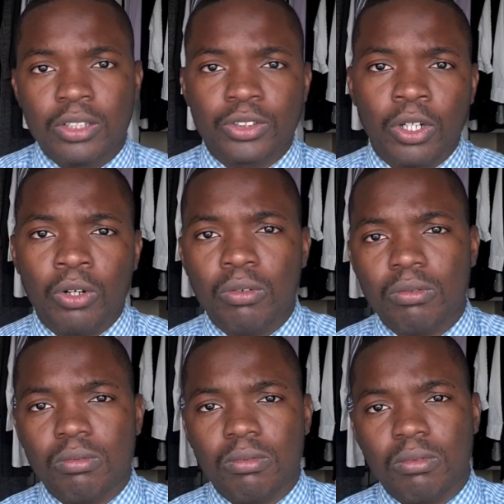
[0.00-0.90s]
So,
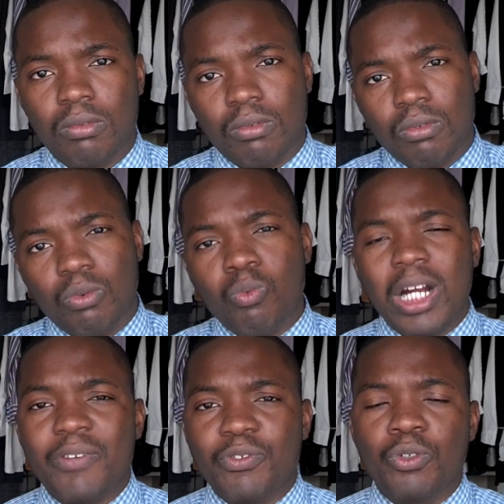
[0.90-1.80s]

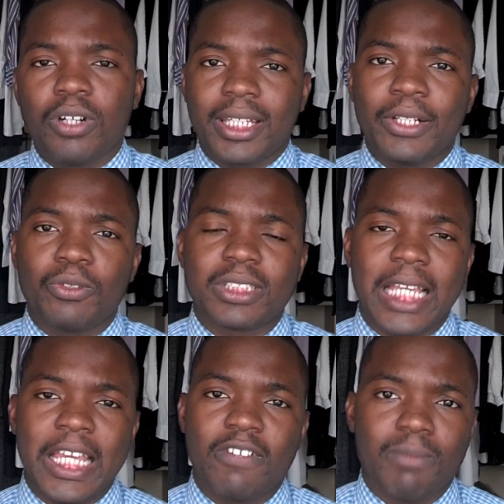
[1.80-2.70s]
what if you're looking to
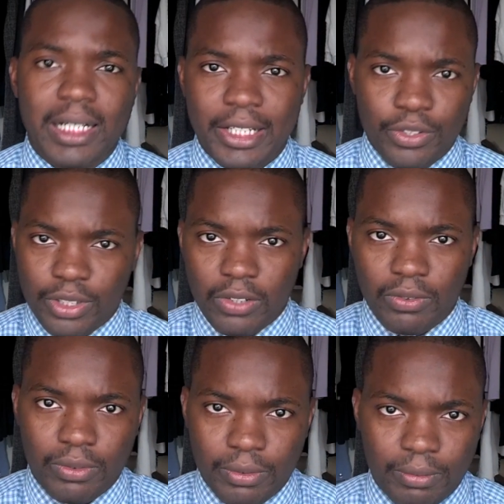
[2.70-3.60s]
save money in
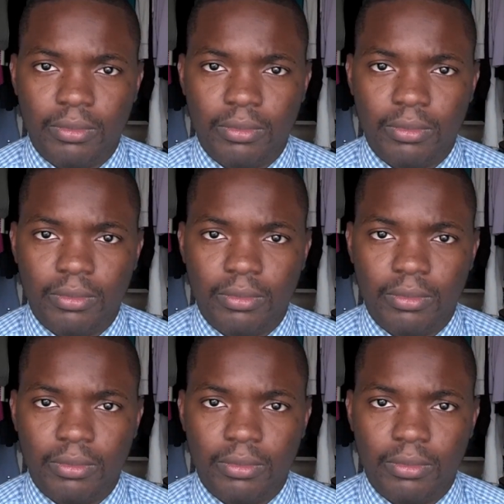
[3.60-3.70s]
general?